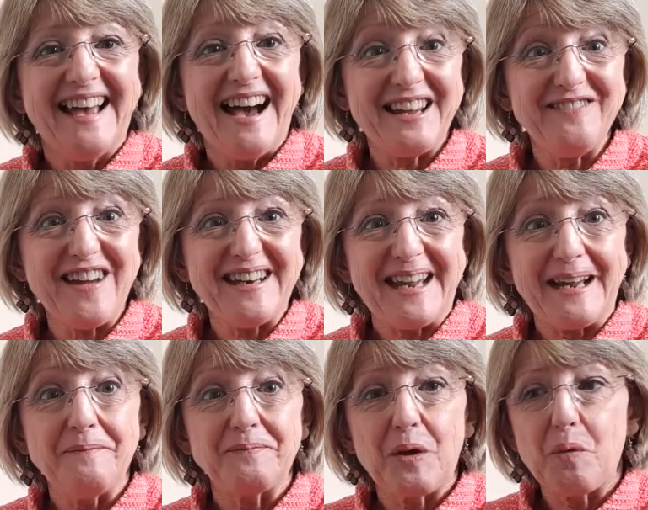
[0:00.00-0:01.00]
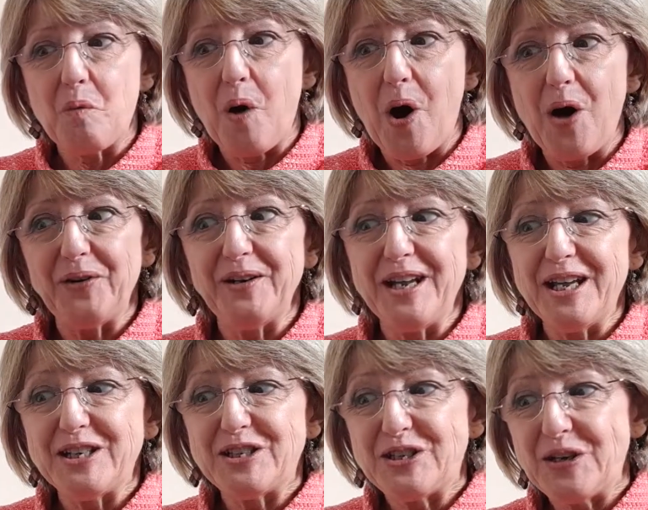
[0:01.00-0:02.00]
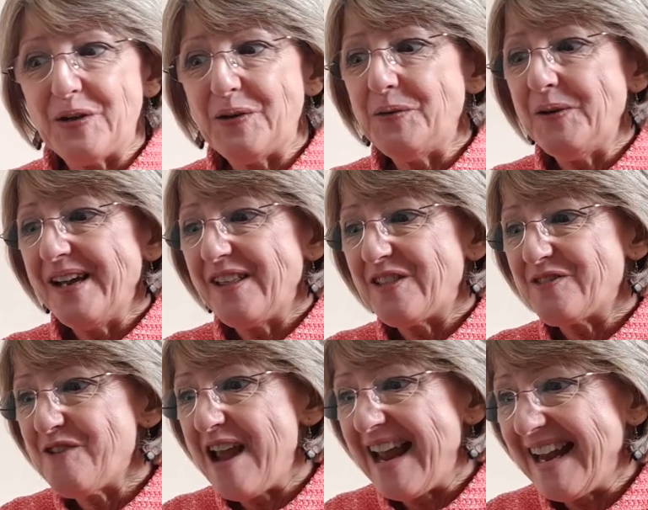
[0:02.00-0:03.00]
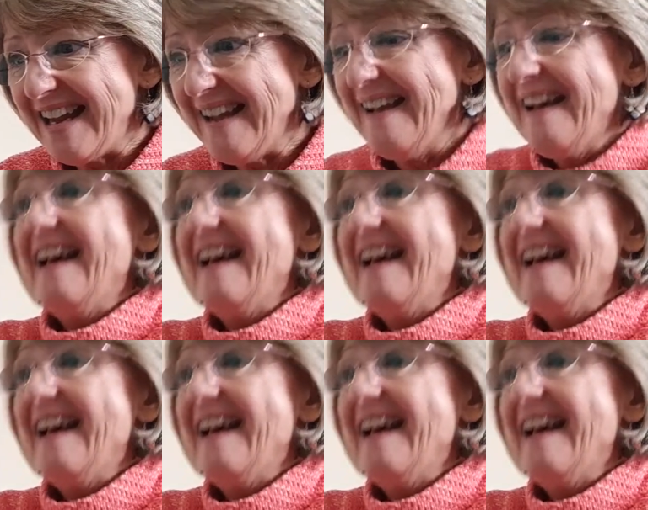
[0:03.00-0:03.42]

Are you ready? One, two, three.